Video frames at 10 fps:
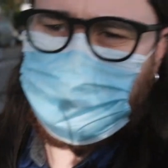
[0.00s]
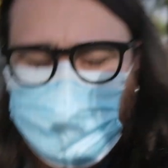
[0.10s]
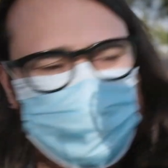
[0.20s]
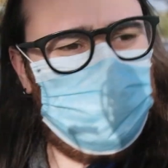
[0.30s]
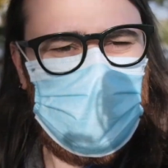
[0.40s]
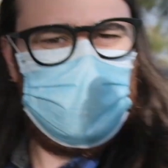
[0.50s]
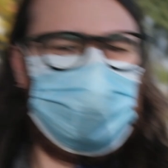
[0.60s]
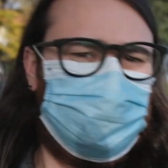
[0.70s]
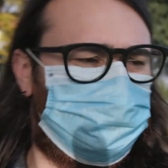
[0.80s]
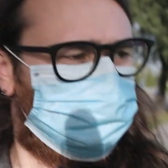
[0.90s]
so I don't
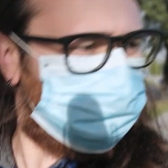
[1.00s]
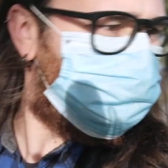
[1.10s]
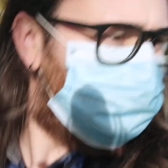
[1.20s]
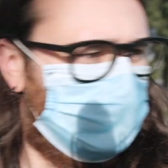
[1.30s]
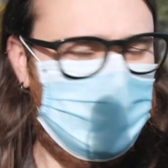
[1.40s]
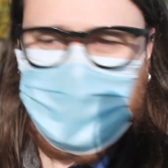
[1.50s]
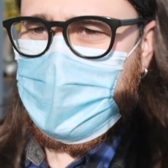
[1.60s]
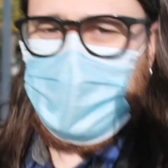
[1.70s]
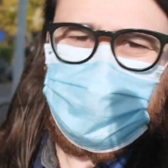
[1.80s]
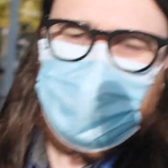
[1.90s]
know. Anyway,